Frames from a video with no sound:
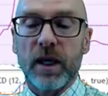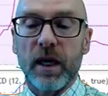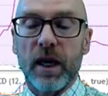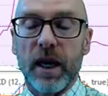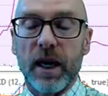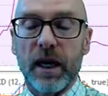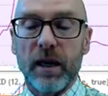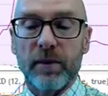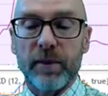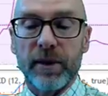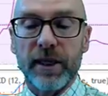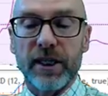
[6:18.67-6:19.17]

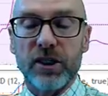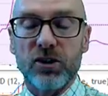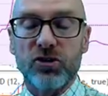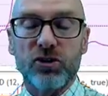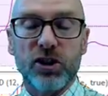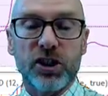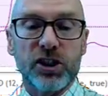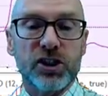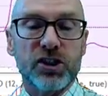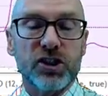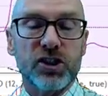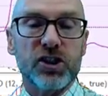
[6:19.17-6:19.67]
It'll be
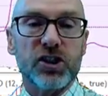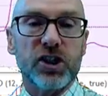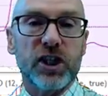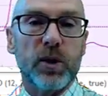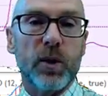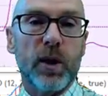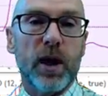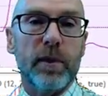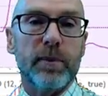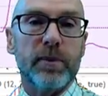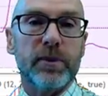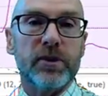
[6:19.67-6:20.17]
interesting to see
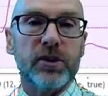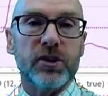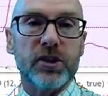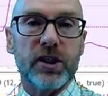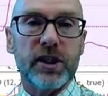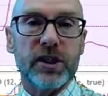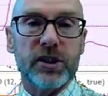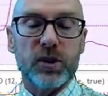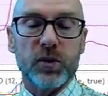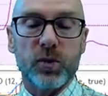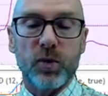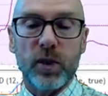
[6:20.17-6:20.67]
what happens
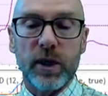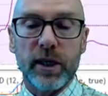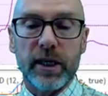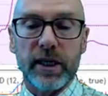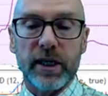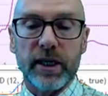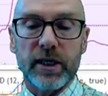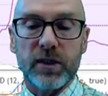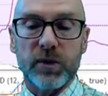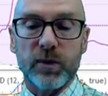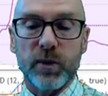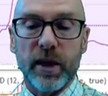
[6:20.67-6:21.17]
this
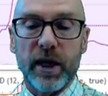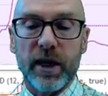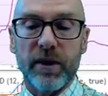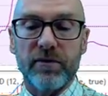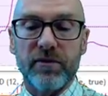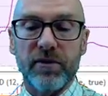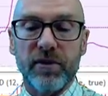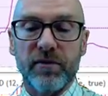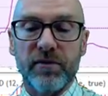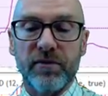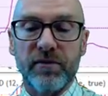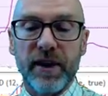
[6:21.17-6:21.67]
week as we have
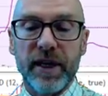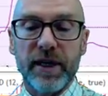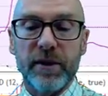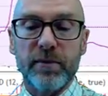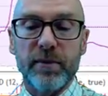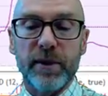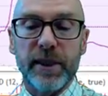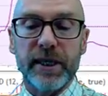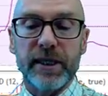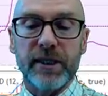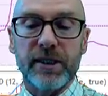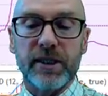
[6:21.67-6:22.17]
the Fed
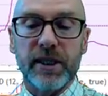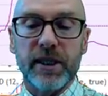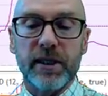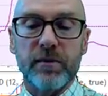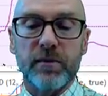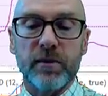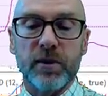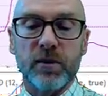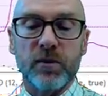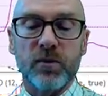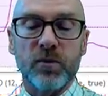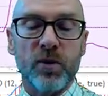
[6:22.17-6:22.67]
meeting,
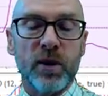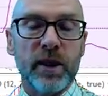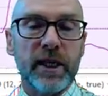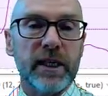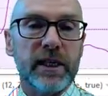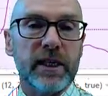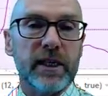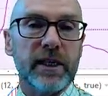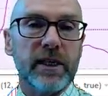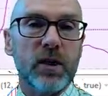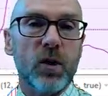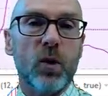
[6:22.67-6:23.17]
but
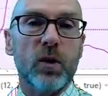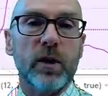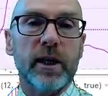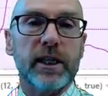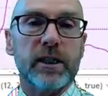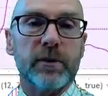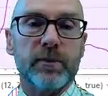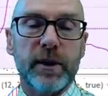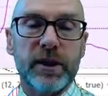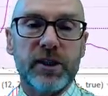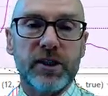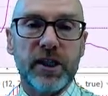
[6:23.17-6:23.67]
really all
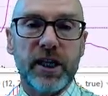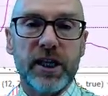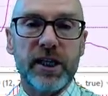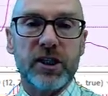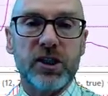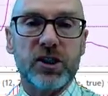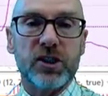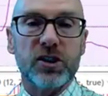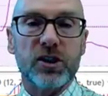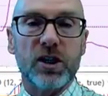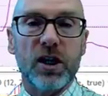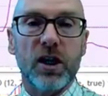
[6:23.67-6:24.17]

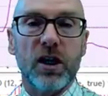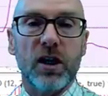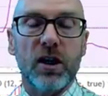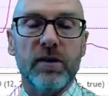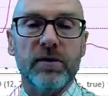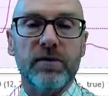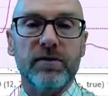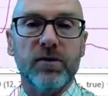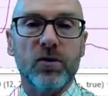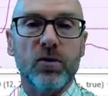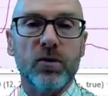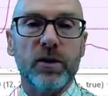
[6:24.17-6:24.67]
expectations are
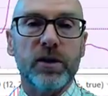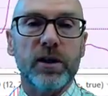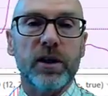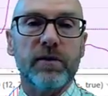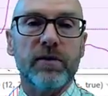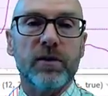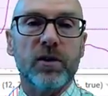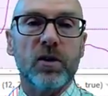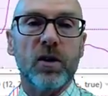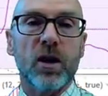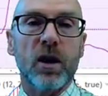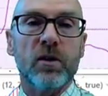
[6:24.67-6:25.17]
for
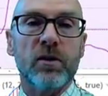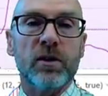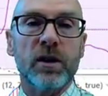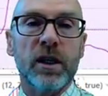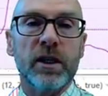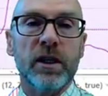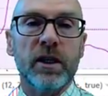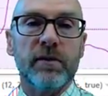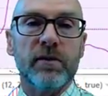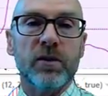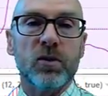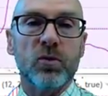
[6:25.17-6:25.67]
another uh,
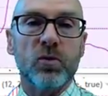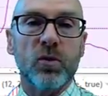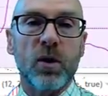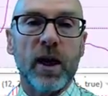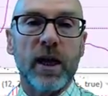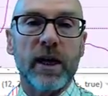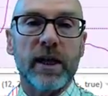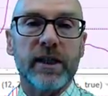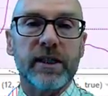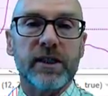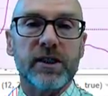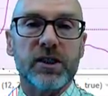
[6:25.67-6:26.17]
another
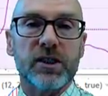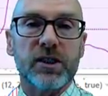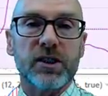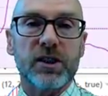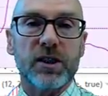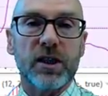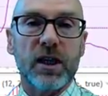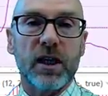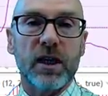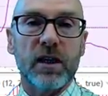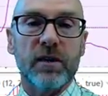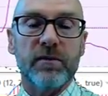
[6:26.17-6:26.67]
rise
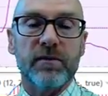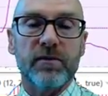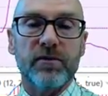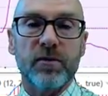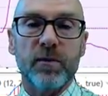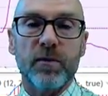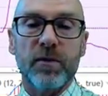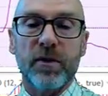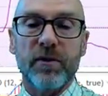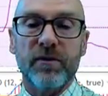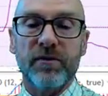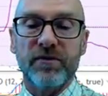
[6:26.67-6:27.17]
um,
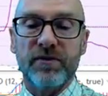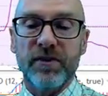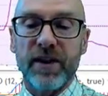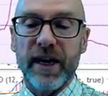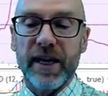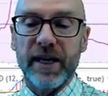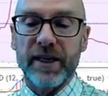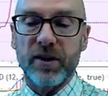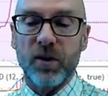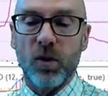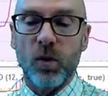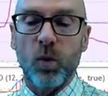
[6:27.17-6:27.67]
from the
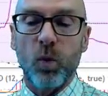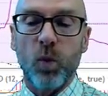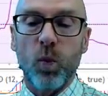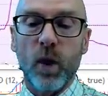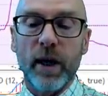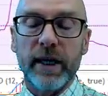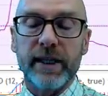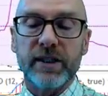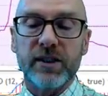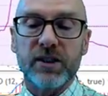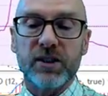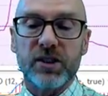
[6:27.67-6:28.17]
Fed on
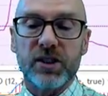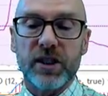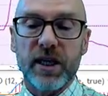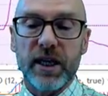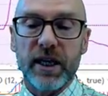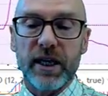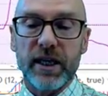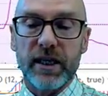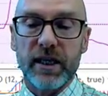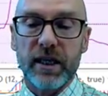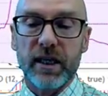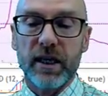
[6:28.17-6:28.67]

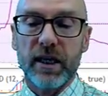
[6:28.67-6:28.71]
Wednesday.